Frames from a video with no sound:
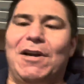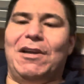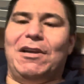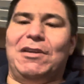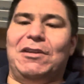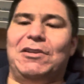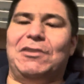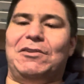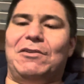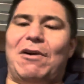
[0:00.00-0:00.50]

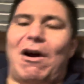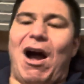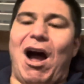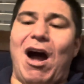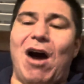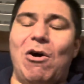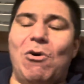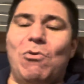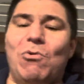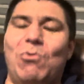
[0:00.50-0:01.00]

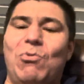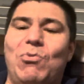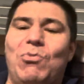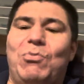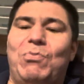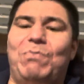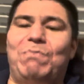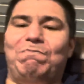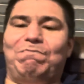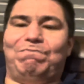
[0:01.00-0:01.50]
how
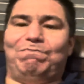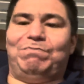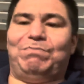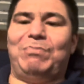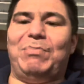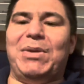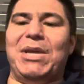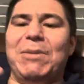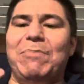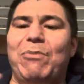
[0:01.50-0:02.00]

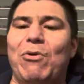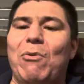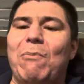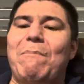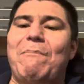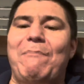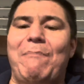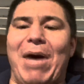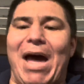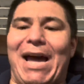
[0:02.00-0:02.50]
people
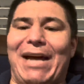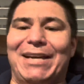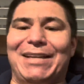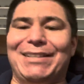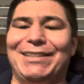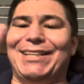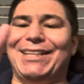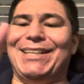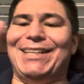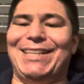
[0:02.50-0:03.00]
back
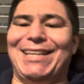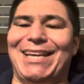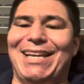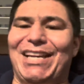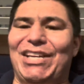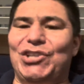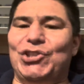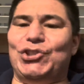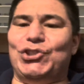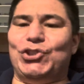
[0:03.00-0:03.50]
in the day
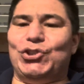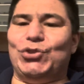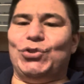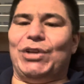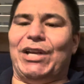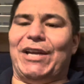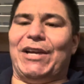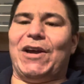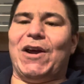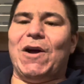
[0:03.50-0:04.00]
used to
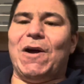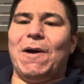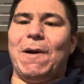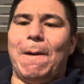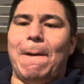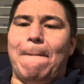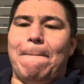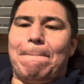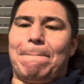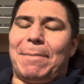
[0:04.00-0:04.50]
like
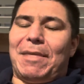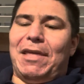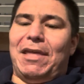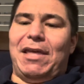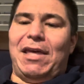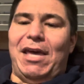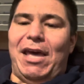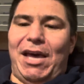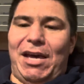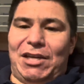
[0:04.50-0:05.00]

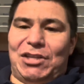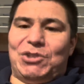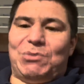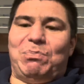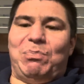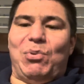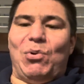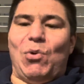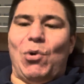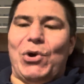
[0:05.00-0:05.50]

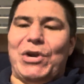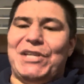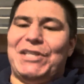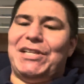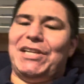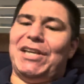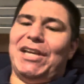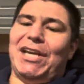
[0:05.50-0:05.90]
exploitation